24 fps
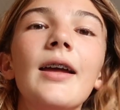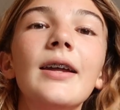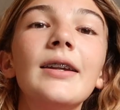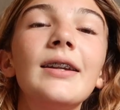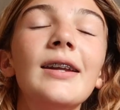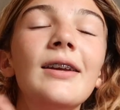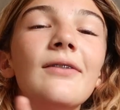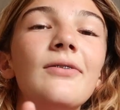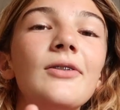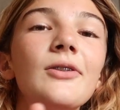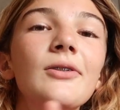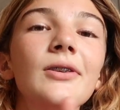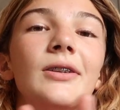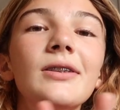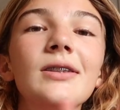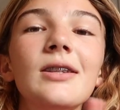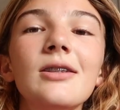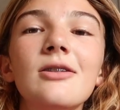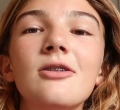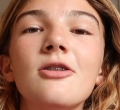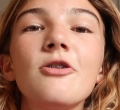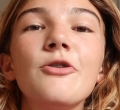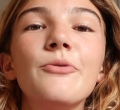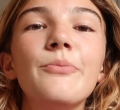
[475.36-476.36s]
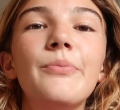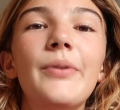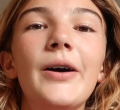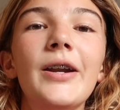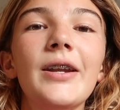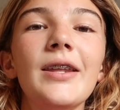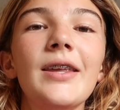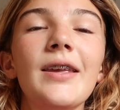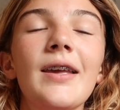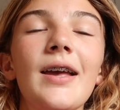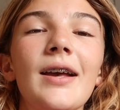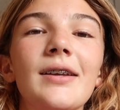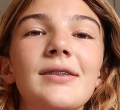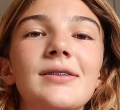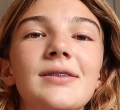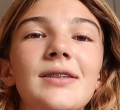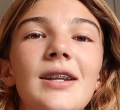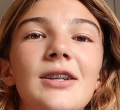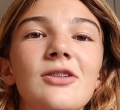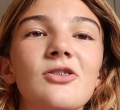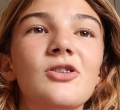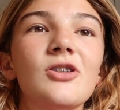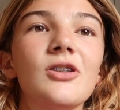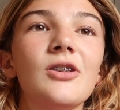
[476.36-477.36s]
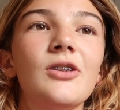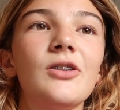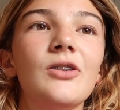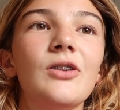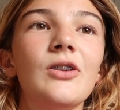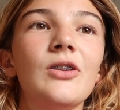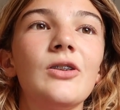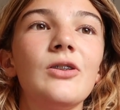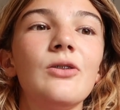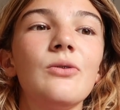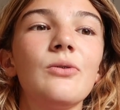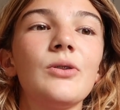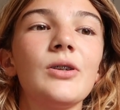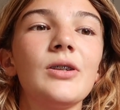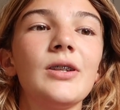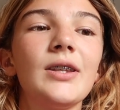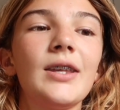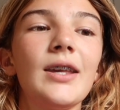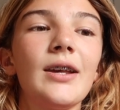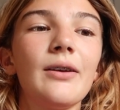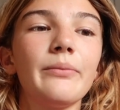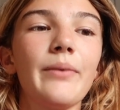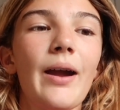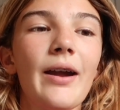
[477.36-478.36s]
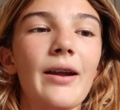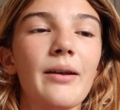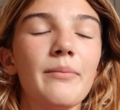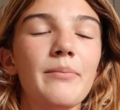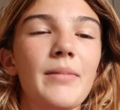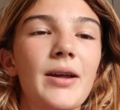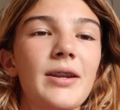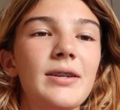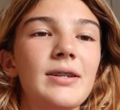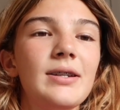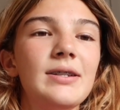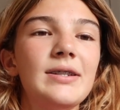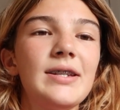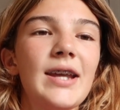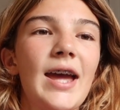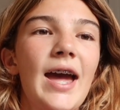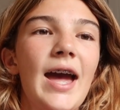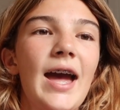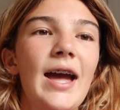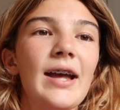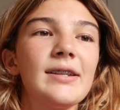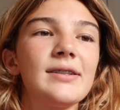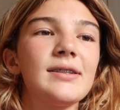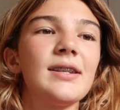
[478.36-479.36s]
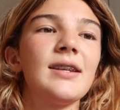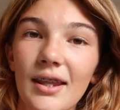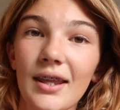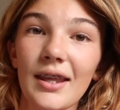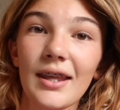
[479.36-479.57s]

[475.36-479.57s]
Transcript: And if you get the TubeBuddy extension, you can get recommended tags.